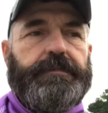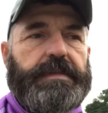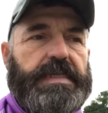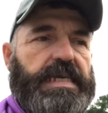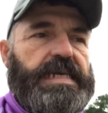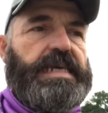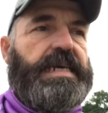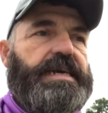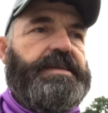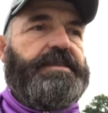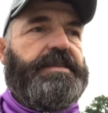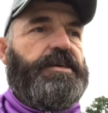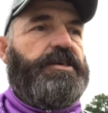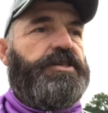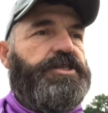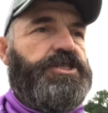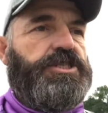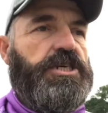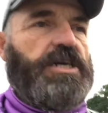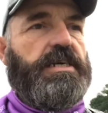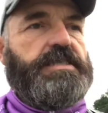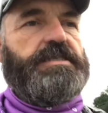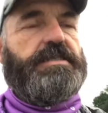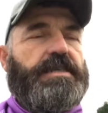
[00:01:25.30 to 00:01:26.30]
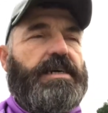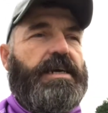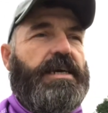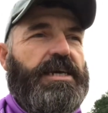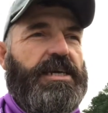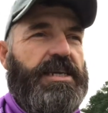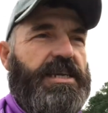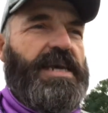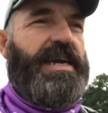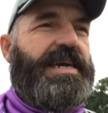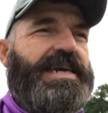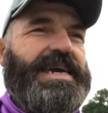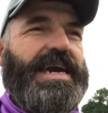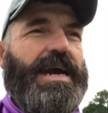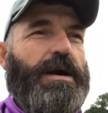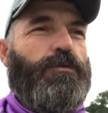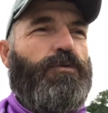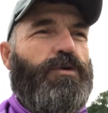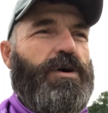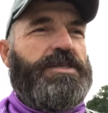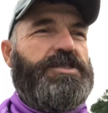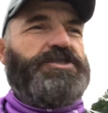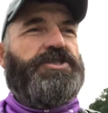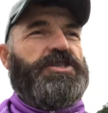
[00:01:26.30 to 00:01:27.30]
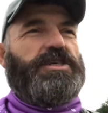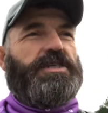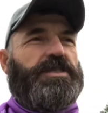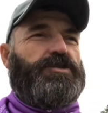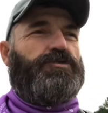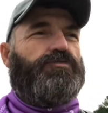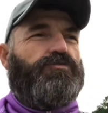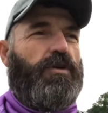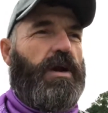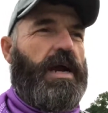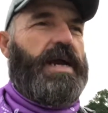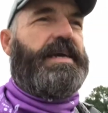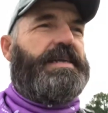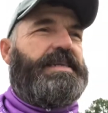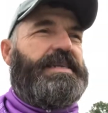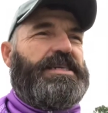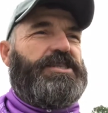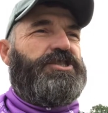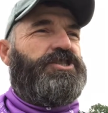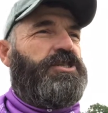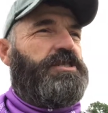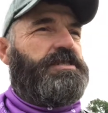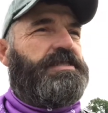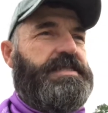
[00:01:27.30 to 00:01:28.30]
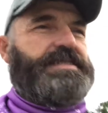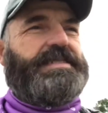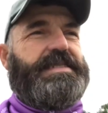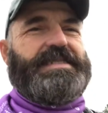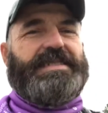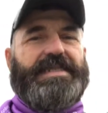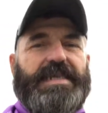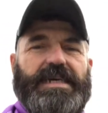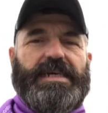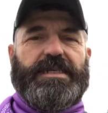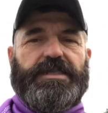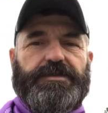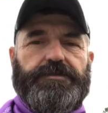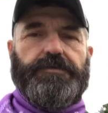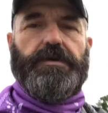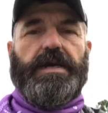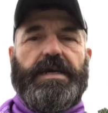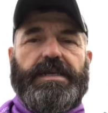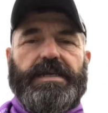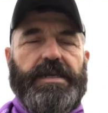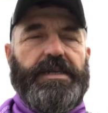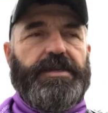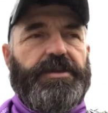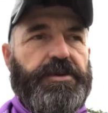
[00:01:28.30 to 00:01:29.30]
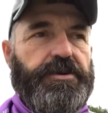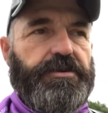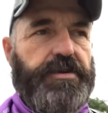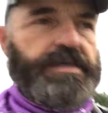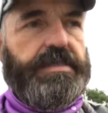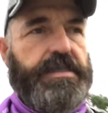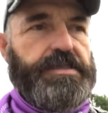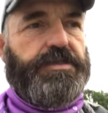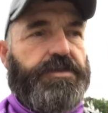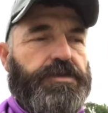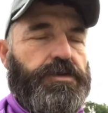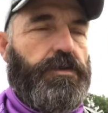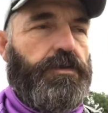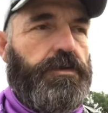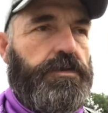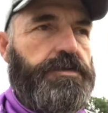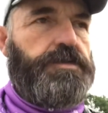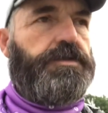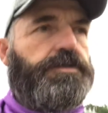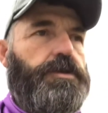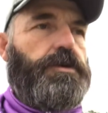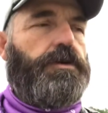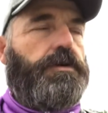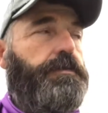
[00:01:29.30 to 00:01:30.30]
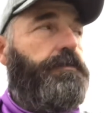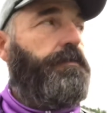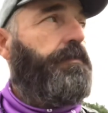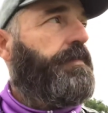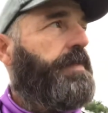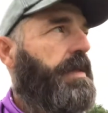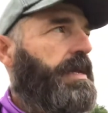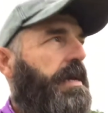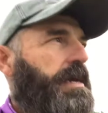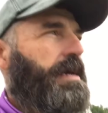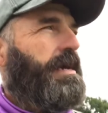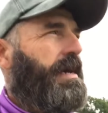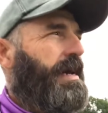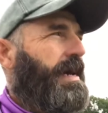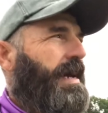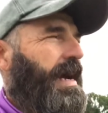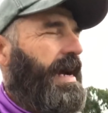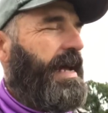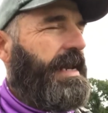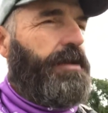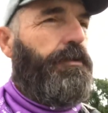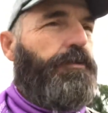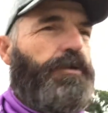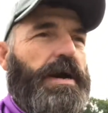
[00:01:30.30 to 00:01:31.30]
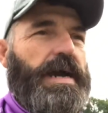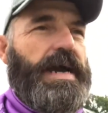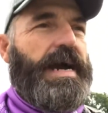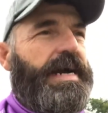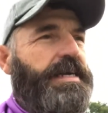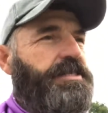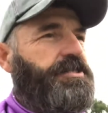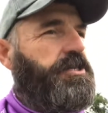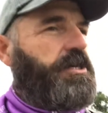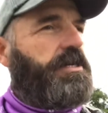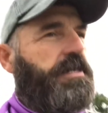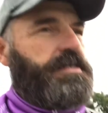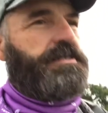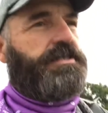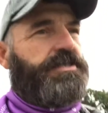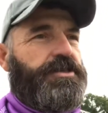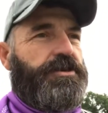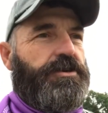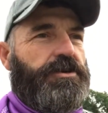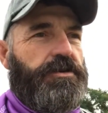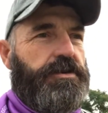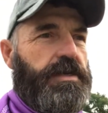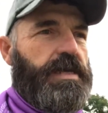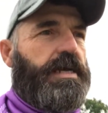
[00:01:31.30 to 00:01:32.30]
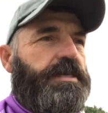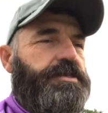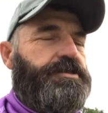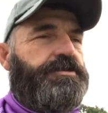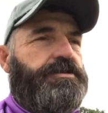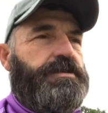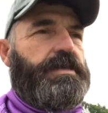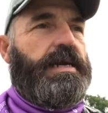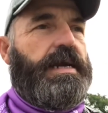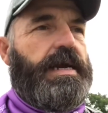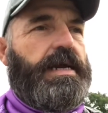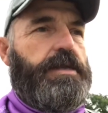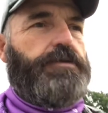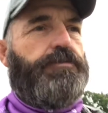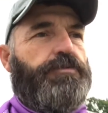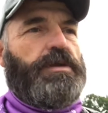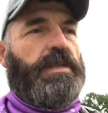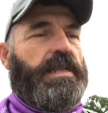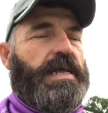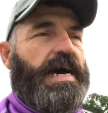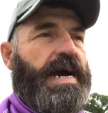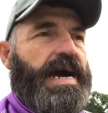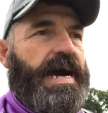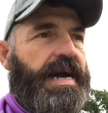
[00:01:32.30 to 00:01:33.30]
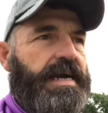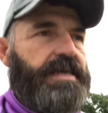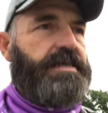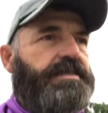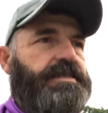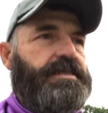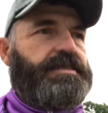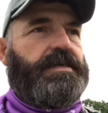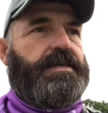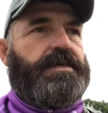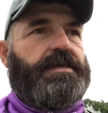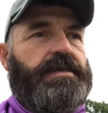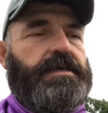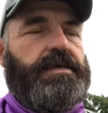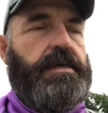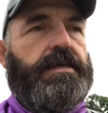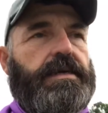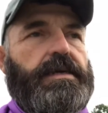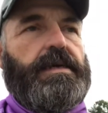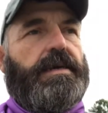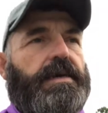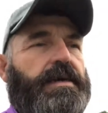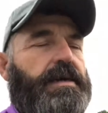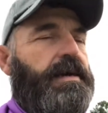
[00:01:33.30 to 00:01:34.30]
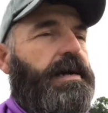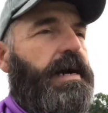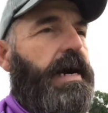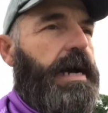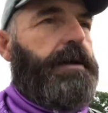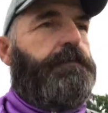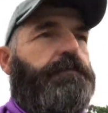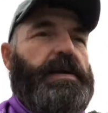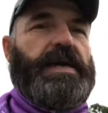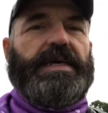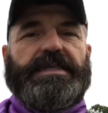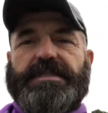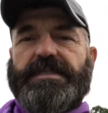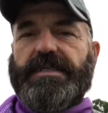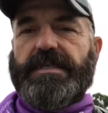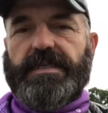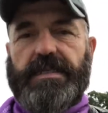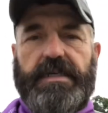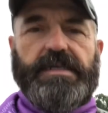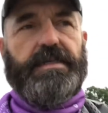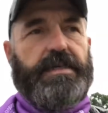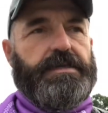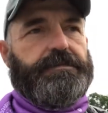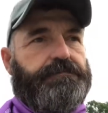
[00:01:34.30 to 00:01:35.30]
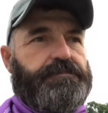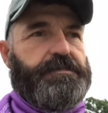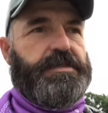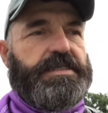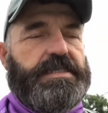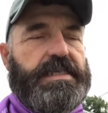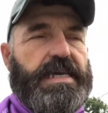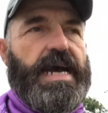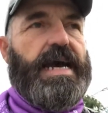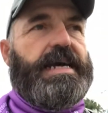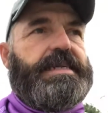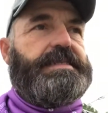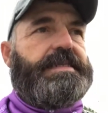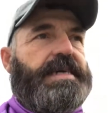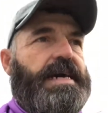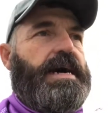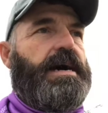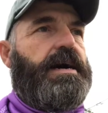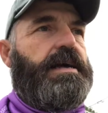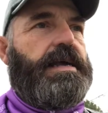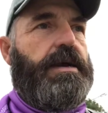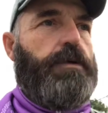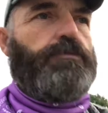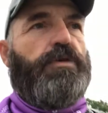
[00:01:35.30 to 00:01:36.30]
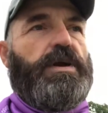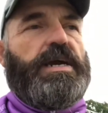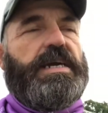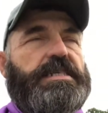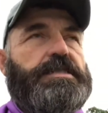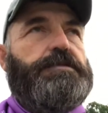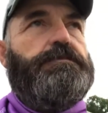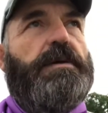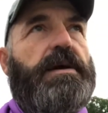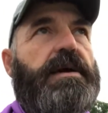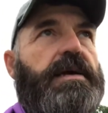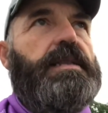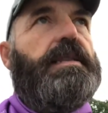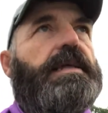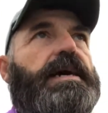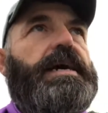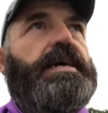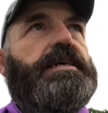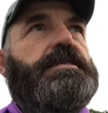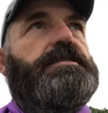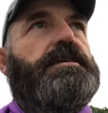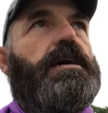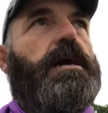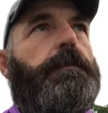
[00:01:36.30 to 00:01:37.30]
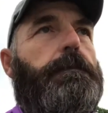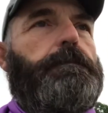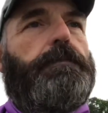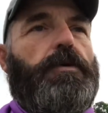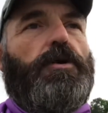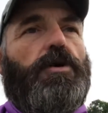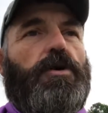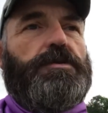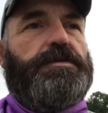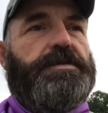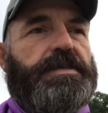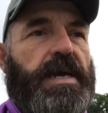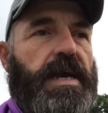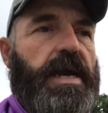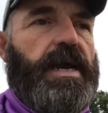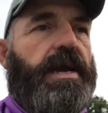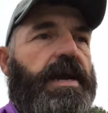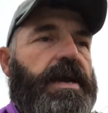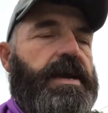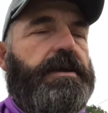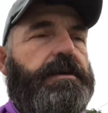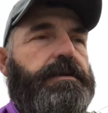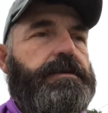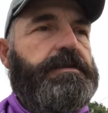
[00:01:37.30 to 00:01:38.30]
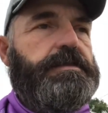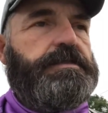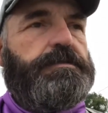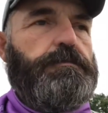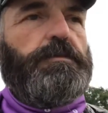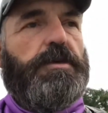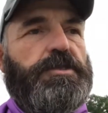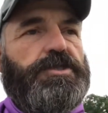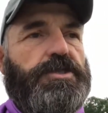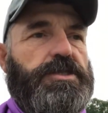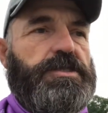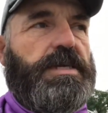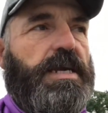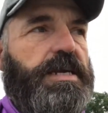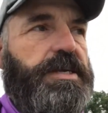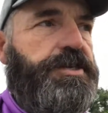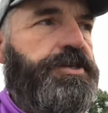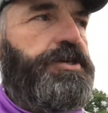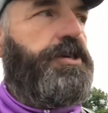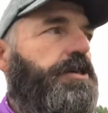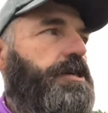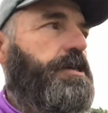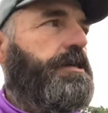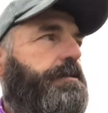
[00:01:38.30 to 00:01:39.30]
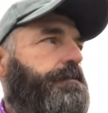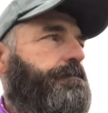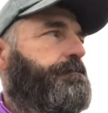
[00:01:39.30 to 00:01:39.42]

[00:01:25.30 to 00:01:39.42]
And they're just, you get one just right and it just digs right into your insoles. So anyway, I took a zero yesterday to relax. I basically sat down, I raised my legs up all day as much as I could.